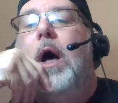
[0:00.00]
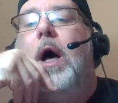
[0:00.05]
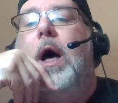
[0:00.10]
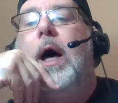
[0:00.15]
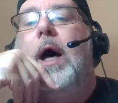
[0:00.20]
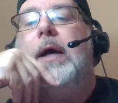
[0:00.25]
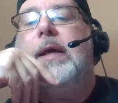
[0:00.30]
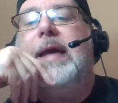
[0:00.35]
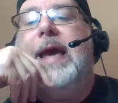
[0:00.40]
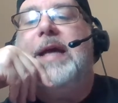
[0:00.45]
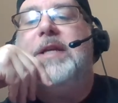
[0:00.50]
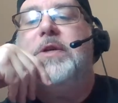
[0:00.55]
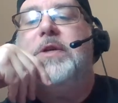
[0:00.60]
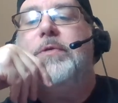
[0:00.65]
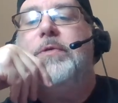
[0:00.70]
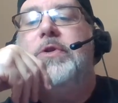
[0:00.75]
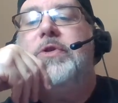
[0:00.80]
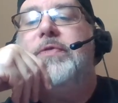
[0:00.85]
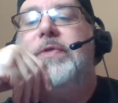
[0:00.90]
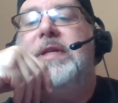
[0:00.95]
Ah,
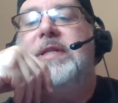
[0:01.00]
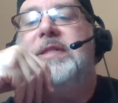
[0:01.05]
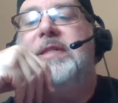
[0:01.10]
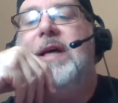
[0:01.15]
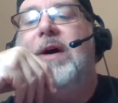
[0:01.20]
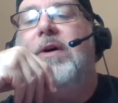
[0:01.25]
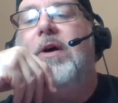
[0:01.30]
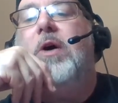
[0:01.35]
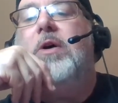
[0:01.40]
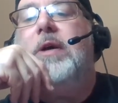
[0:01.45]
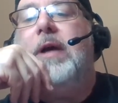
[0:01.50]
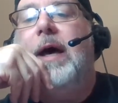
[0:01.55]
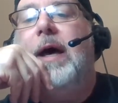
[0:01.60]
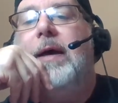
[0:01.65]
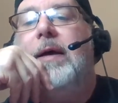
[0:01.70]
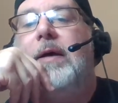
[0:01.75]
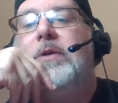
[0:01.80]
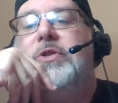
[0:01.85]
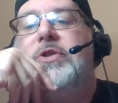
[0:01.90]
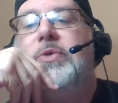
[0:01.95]
Cajun Roots reseller.
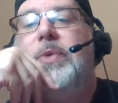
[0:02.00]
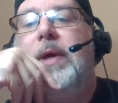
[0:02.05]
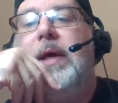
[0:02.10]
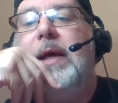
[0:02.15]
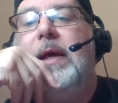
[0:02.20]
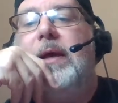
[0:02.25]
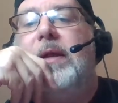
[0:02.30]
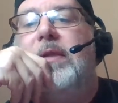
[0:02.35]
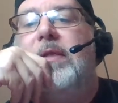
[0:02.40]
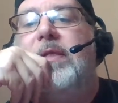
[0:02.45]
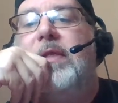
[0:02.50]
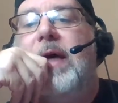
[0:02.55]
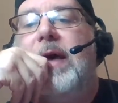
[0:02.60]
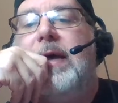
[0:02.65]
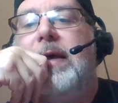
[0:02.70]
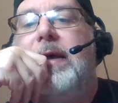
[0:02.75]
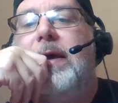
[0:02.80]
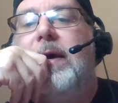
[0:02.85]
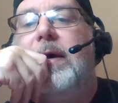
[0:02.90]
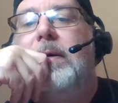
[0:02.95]
Okay, sweet.
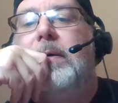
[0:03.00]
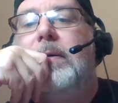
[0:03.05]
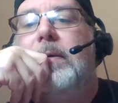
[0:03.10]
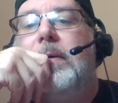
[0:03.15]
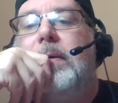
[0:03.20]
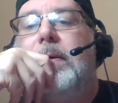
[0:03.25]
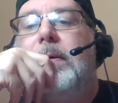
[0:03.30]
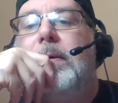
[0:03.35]
Thank you.